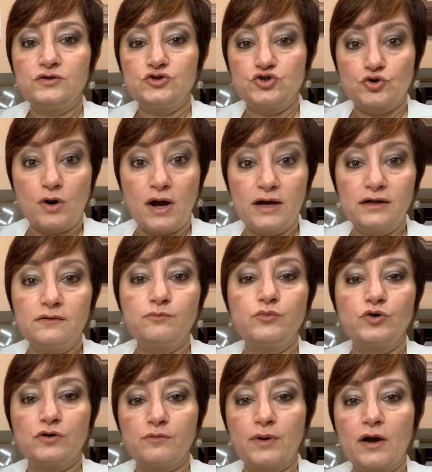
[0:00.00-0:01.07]
dry it,
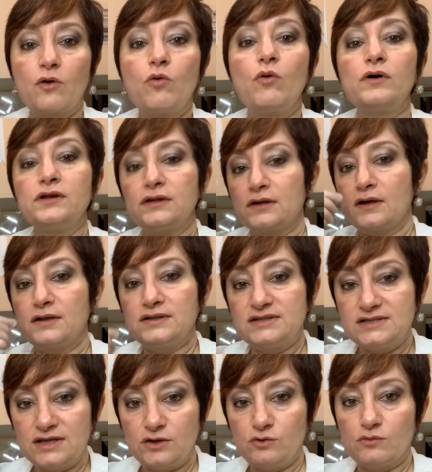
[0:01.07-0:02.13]
put it back on, and
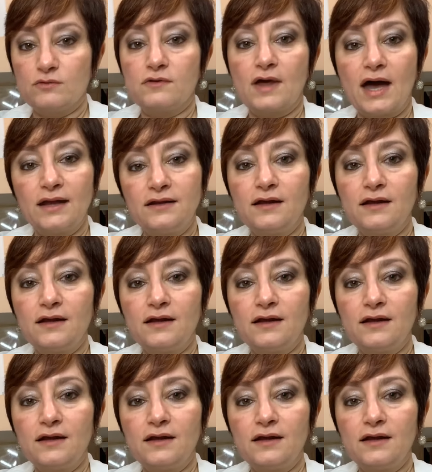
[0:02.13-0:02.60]
continue that